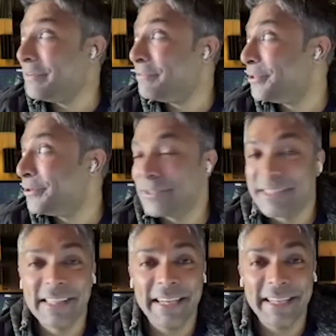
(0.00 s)
even though
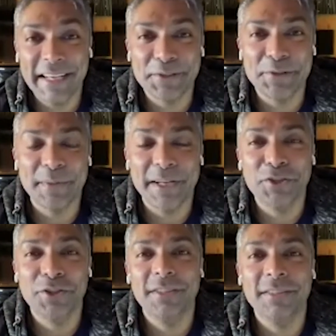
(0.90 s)
it's sunny, as you
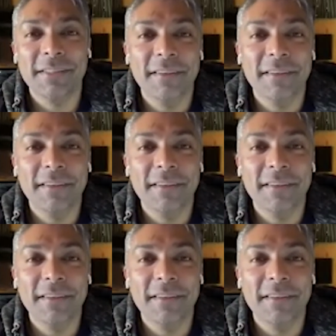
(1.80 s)
mentioned,